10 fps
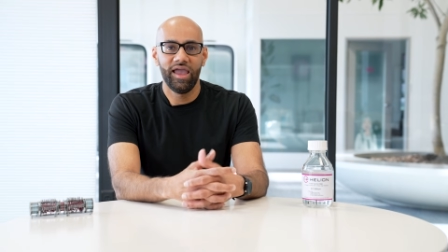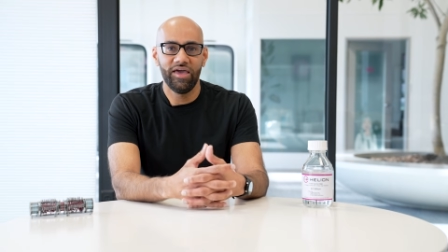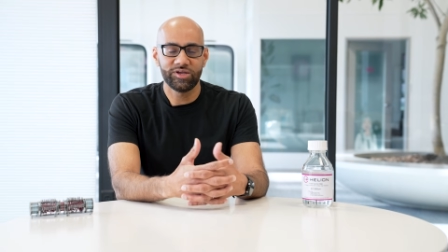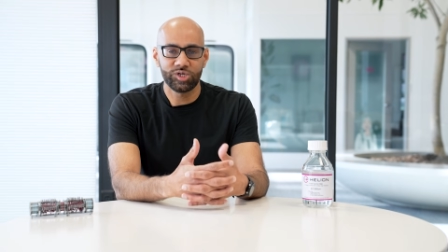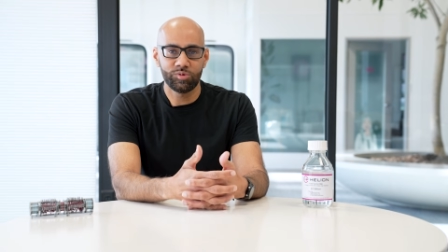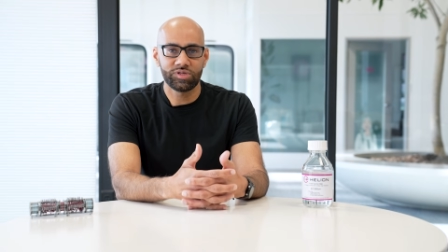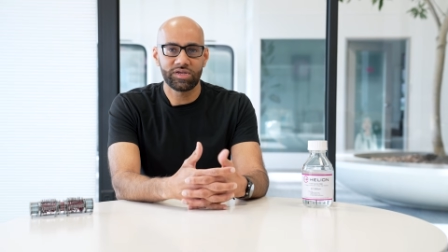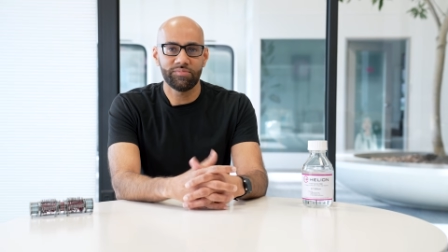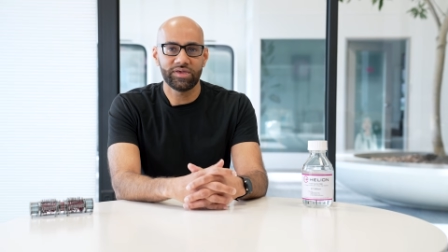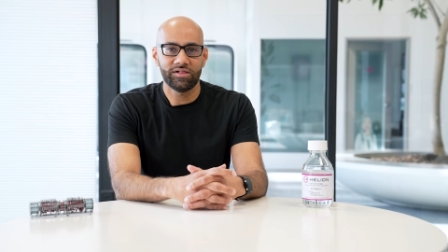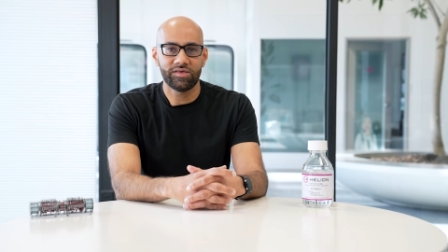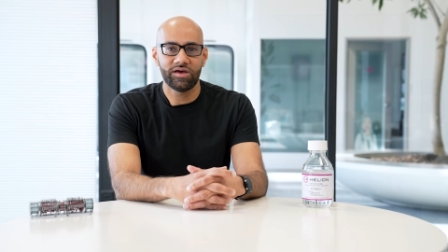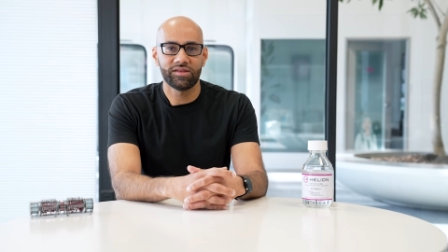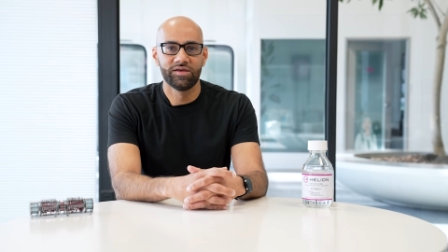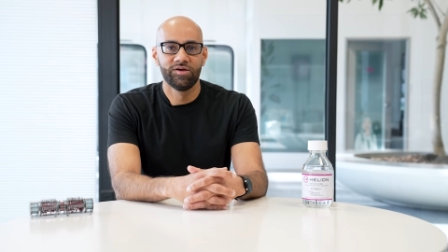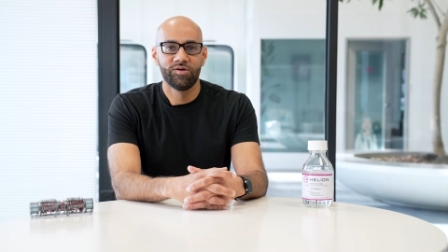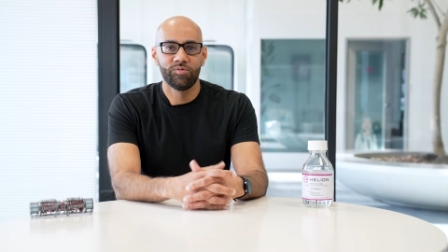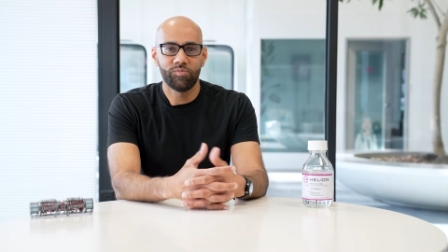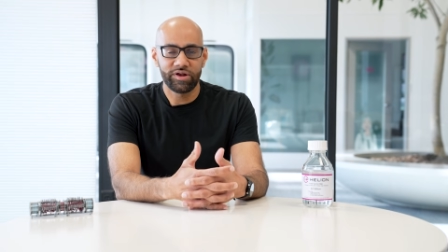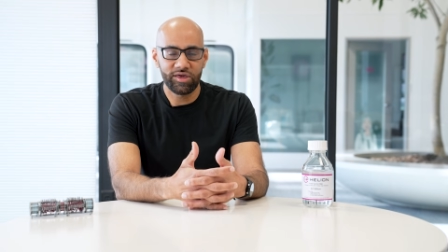and they chose to come to Helion.
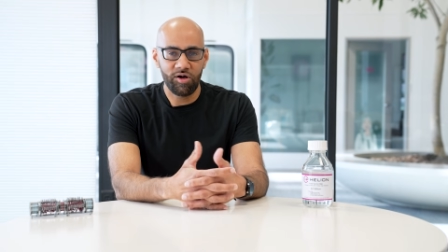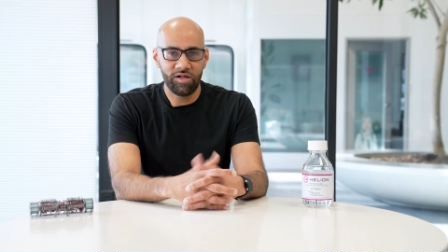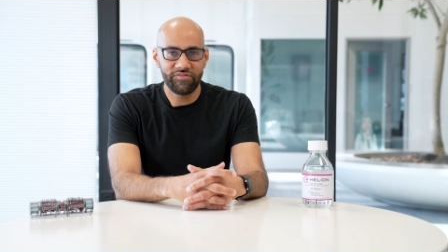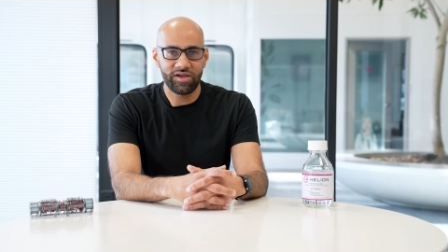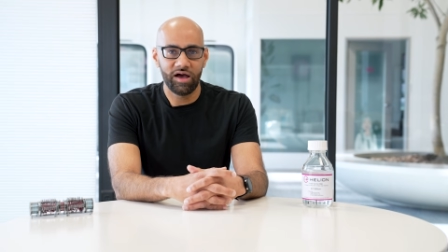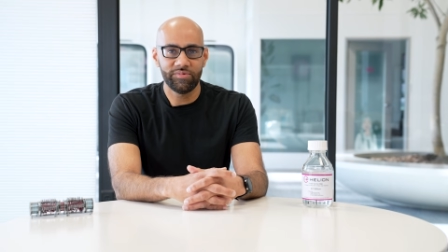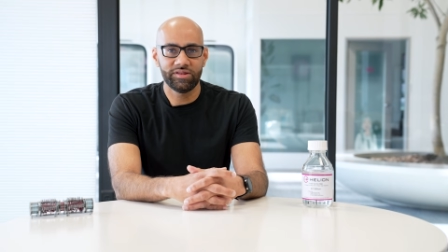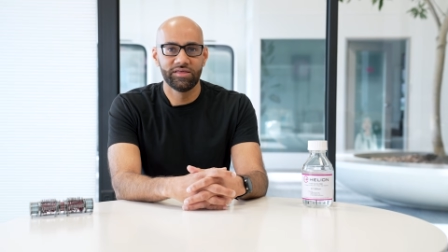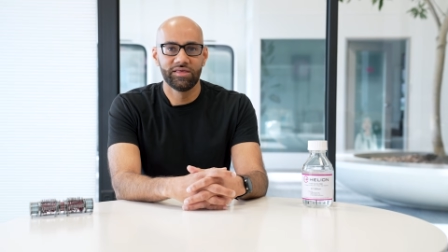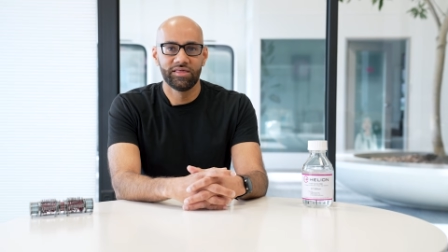What do they all have in common?